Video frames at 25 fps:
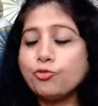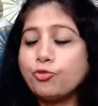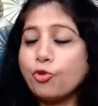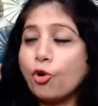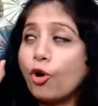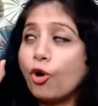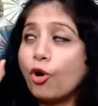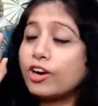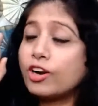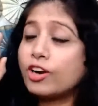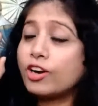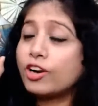
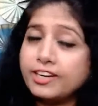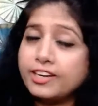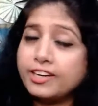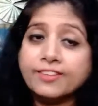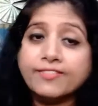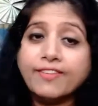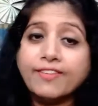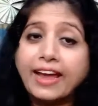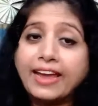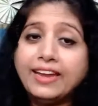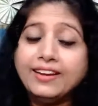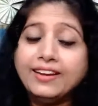For the
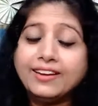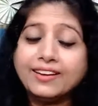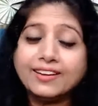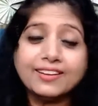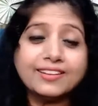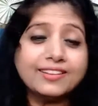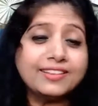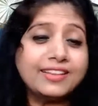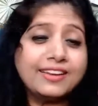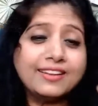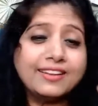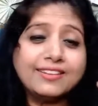
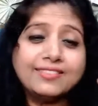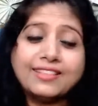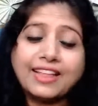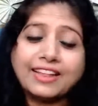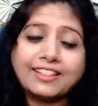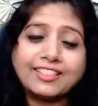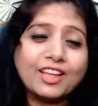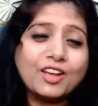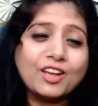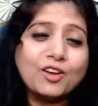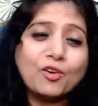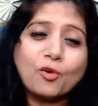divine, there is
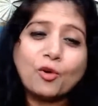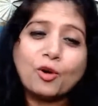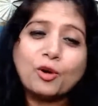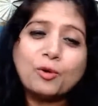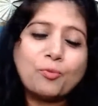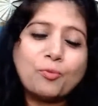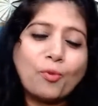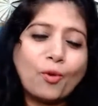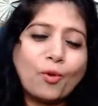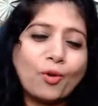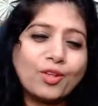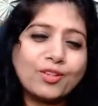nothing
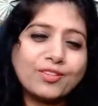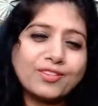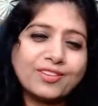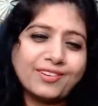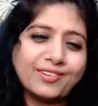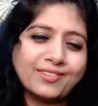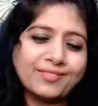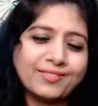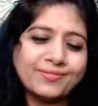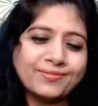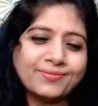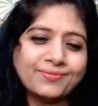called
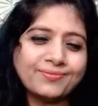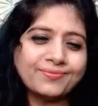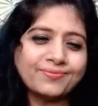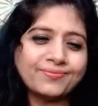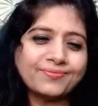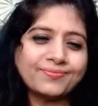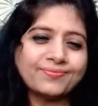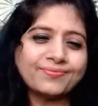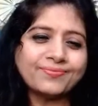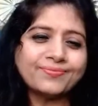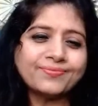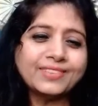poison.
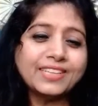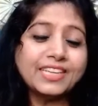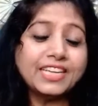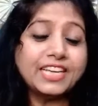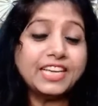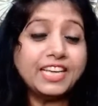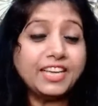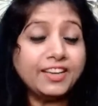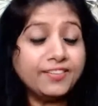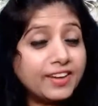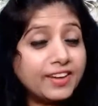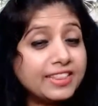
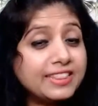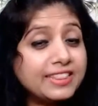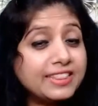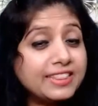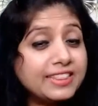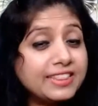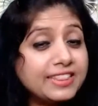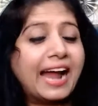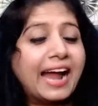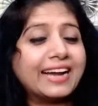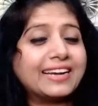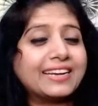Even
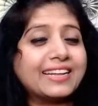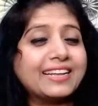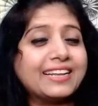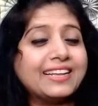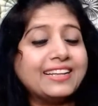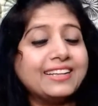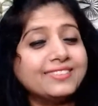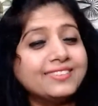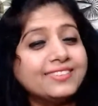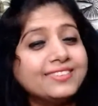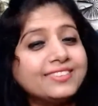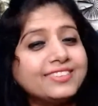that
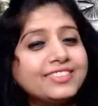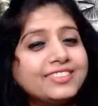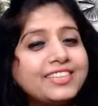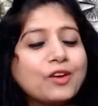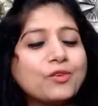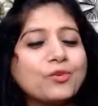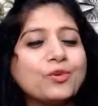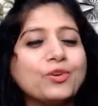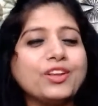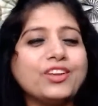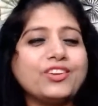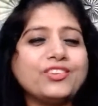is his
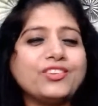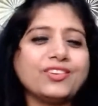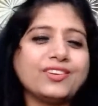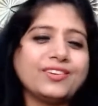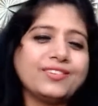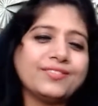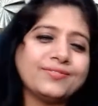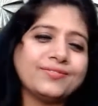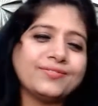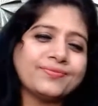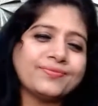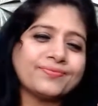decoration.
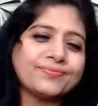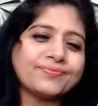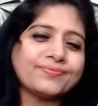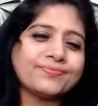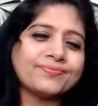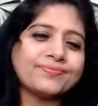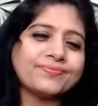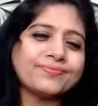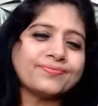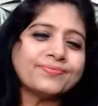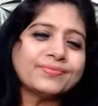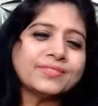
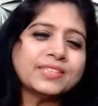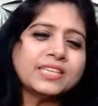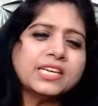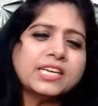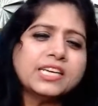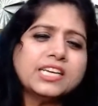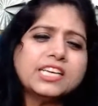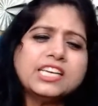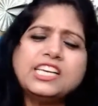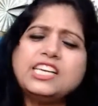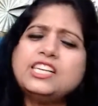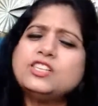
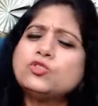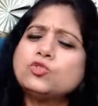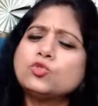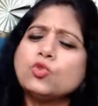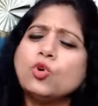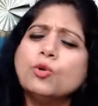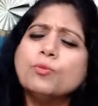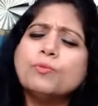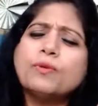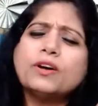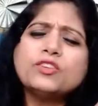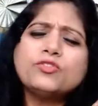He is
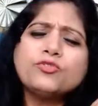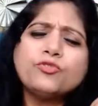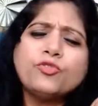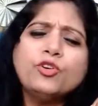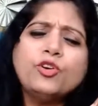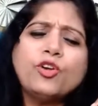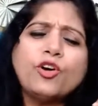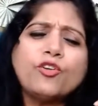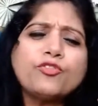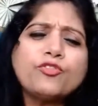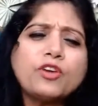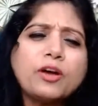so much
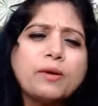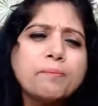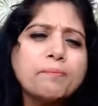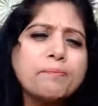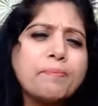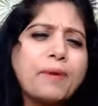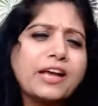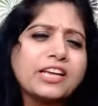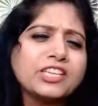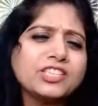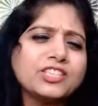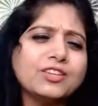full of
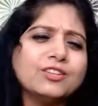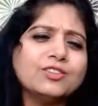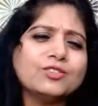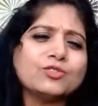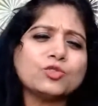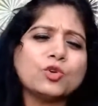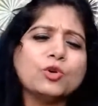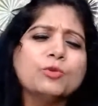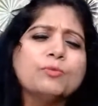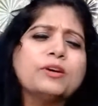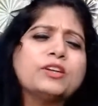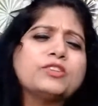compassion,
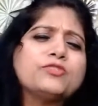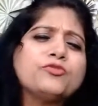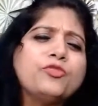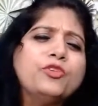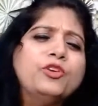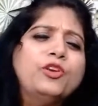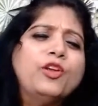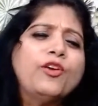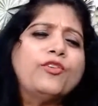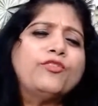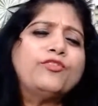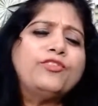so much
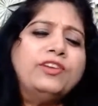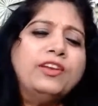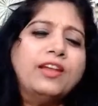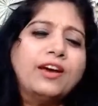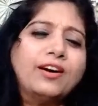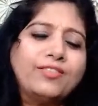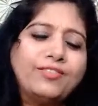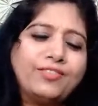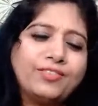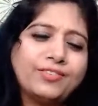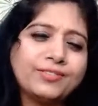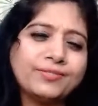full of
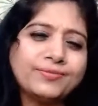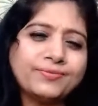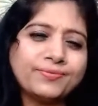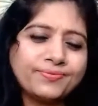love,